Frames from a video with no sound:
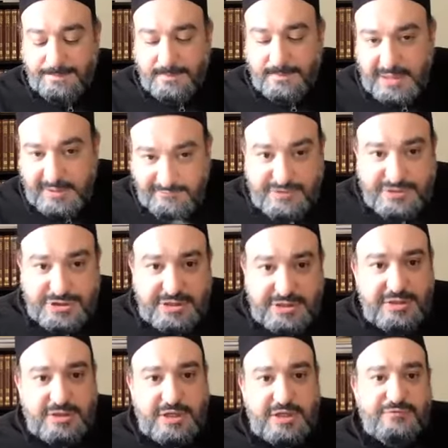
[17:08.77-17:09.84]
like
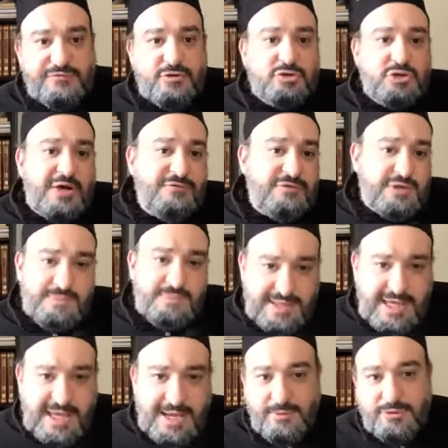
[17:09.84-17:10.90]
physically, like if you're traveling by
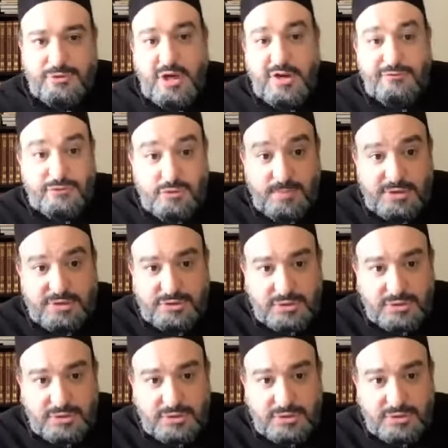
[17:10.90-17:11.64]
camel and you have too much